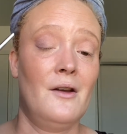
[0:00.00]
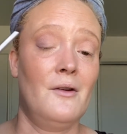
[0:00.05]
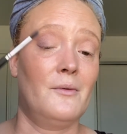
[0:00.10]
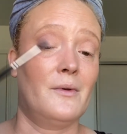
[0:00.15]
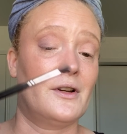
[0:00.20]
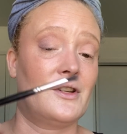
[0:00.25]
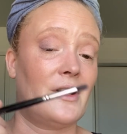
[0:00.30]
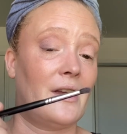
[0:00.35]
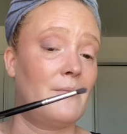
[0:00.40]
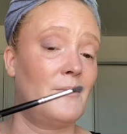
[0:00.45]

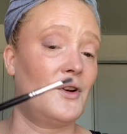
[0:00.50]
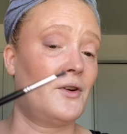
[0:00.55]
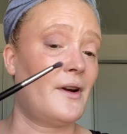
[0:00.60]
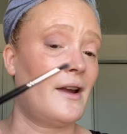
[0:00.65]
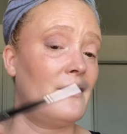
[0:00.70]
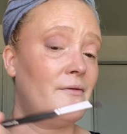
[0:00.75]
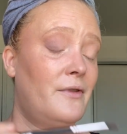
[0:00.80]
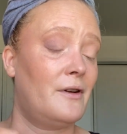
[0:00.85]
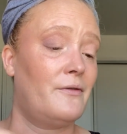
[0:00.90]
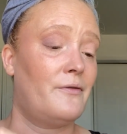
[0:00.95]
which I'm
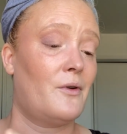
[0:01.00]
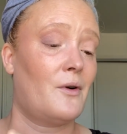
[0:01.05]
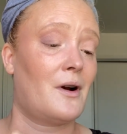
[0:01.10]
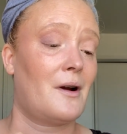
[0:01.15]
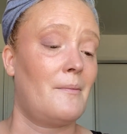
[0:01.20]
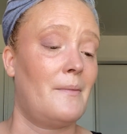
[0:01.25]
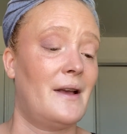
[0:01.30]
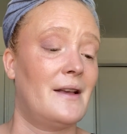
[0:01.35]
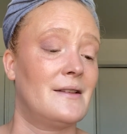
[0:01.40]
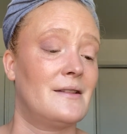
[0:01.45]
grateful
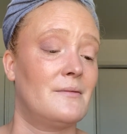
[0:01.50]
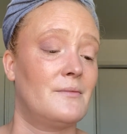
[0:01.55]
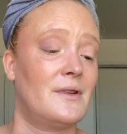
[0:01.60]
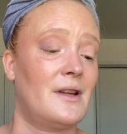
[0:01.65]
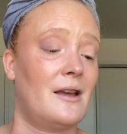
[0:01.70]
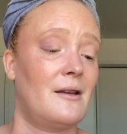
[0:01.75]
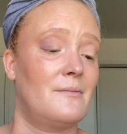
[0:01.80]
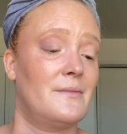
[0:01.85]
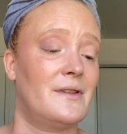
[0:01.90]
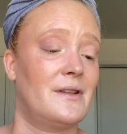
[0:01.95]
for, but
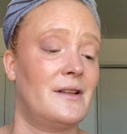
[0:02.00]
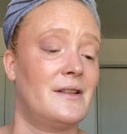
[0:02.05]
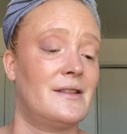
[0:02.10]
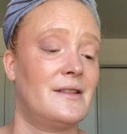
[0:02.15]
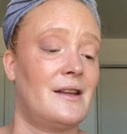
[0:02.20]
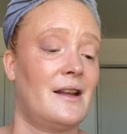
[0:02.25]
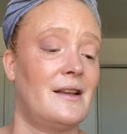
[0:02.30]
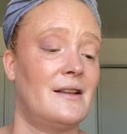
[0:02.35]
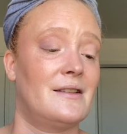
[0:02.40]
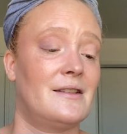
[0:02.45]
sometimes it's
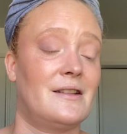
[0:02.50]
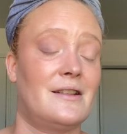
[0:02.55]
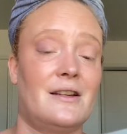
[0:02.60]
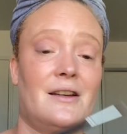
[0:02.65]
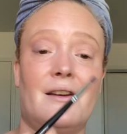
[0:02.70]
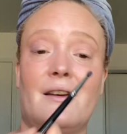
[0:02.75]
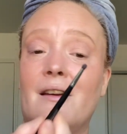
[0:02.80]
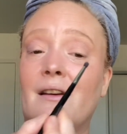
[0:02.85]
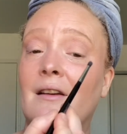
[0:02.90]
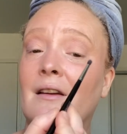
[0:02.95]
nice
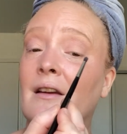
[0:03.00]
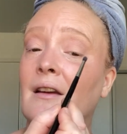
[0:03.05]
to